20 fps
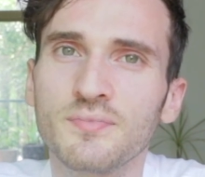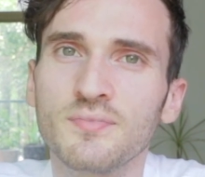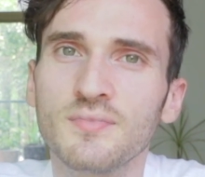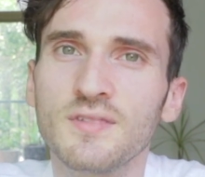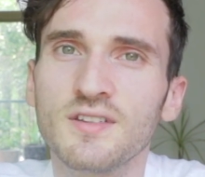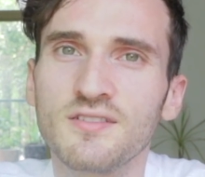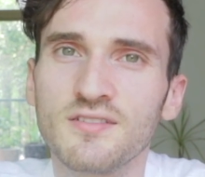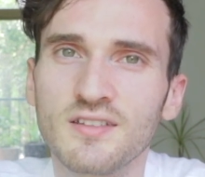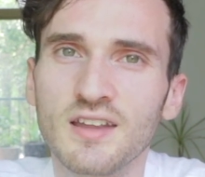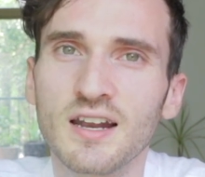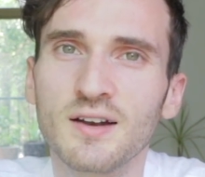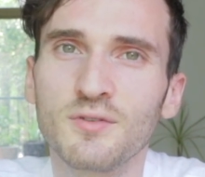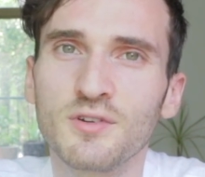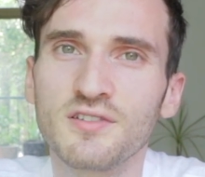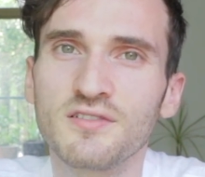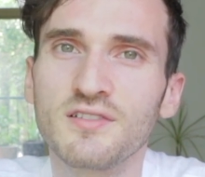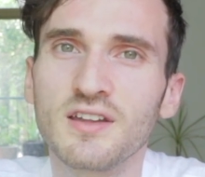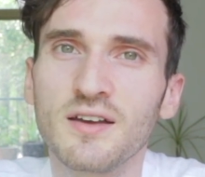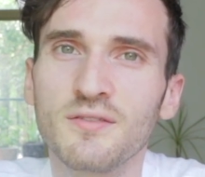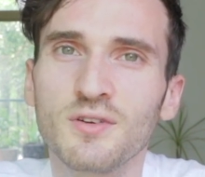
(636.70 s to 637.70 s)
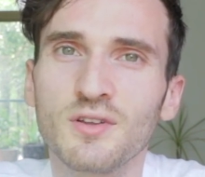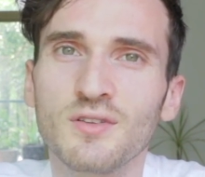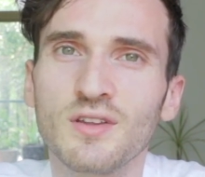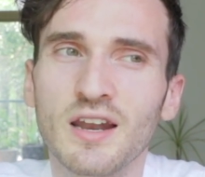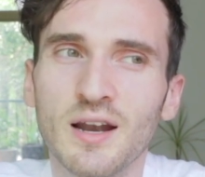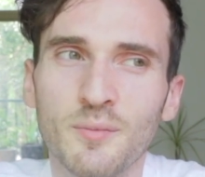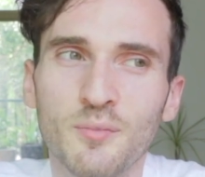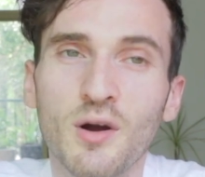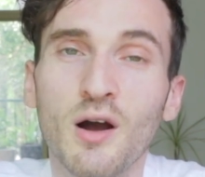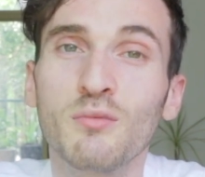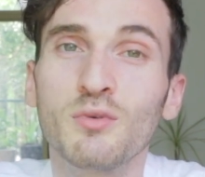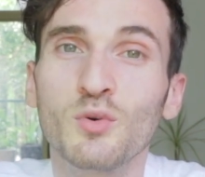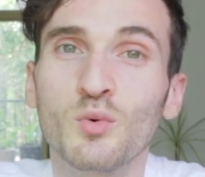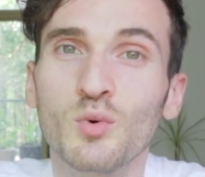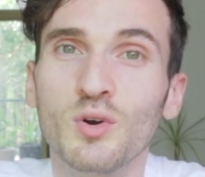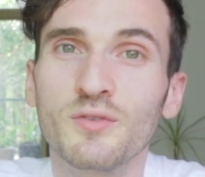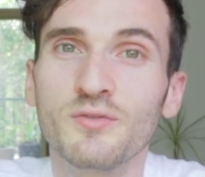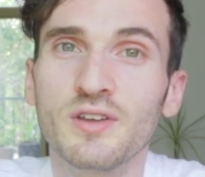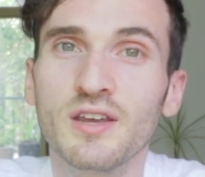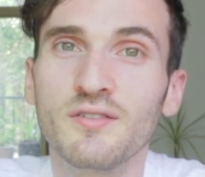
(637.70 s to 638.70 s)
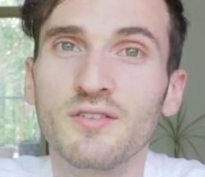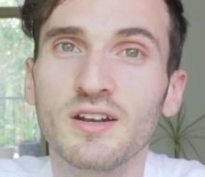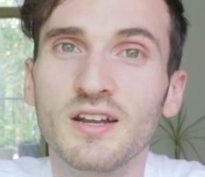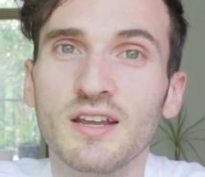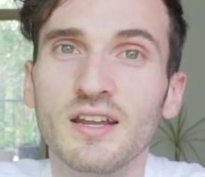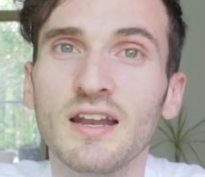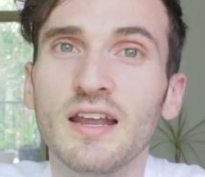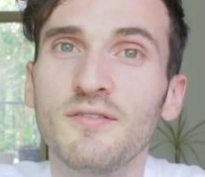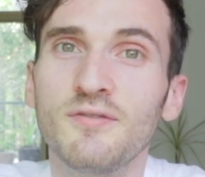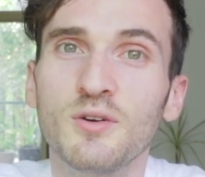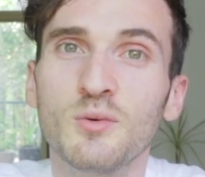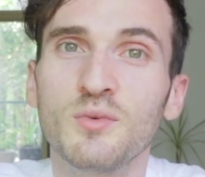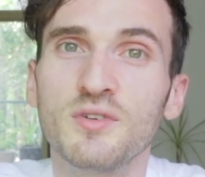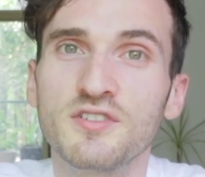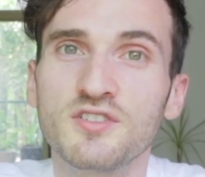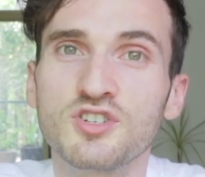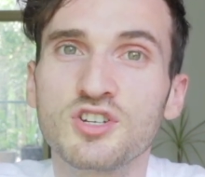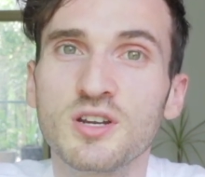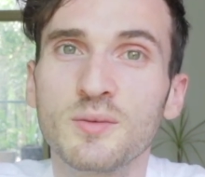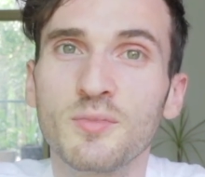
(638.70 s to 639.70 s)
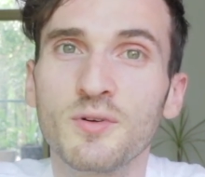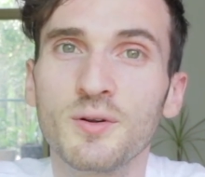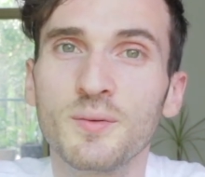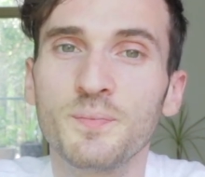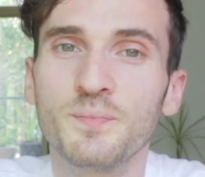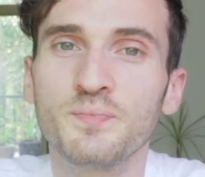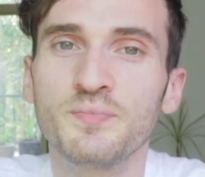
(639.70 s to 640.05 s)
instead of a 7 that I probably would have given it if it was cheaper.